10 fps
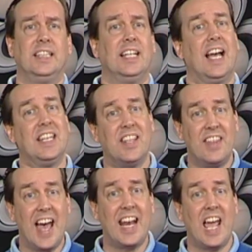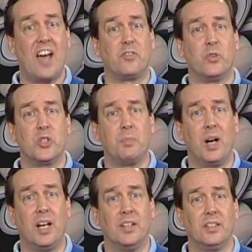And to that I have to
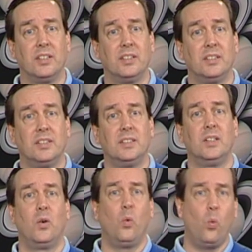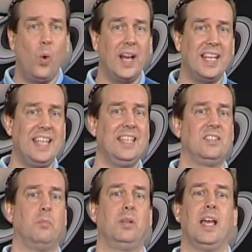respond, what is a
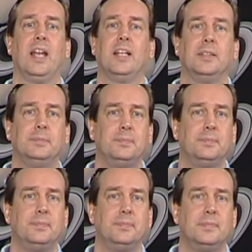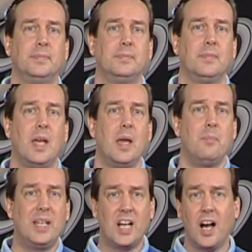planet?
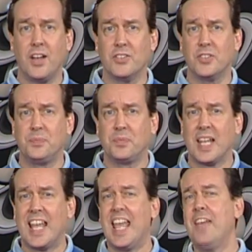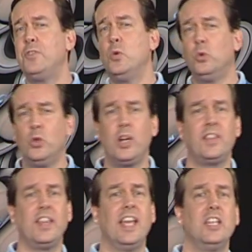Because if you look at the
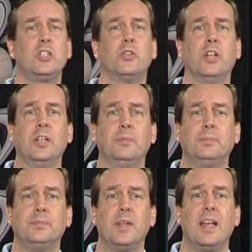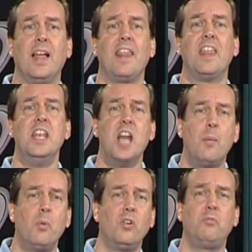history, the
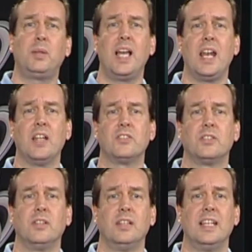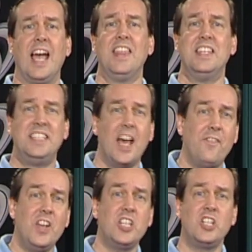number of planets and the
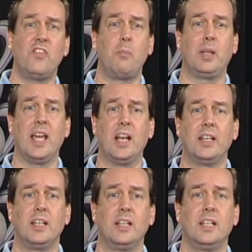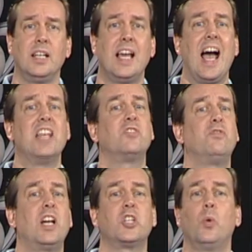definition of a planet has
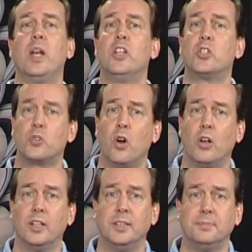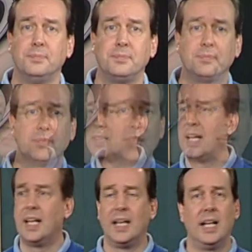fluctuated strongly.
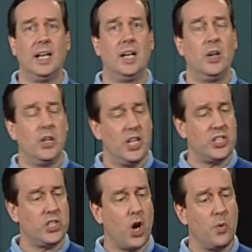Let's start with the